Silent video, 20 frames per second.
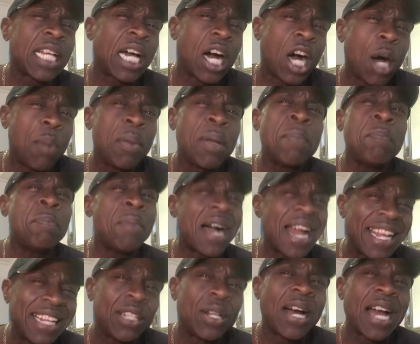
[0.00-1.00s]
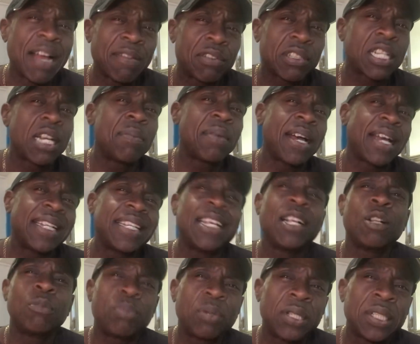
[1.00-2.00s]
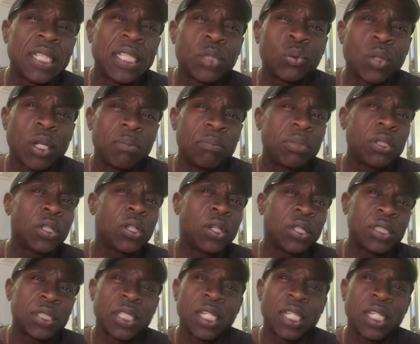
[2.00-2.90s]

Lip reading: army might not have to come out and help on this one because